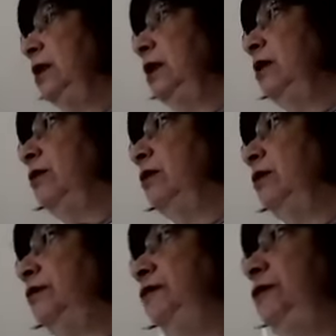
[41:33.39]
Now,
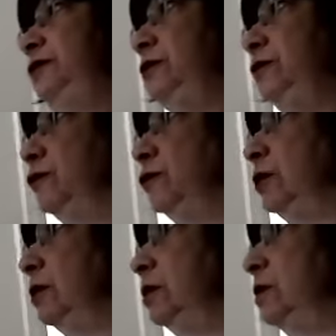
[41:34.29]
first of
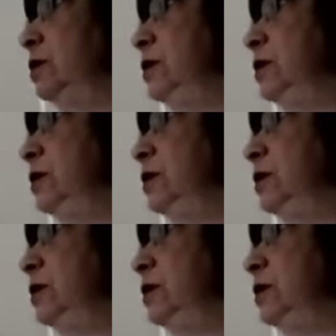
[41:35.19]
all,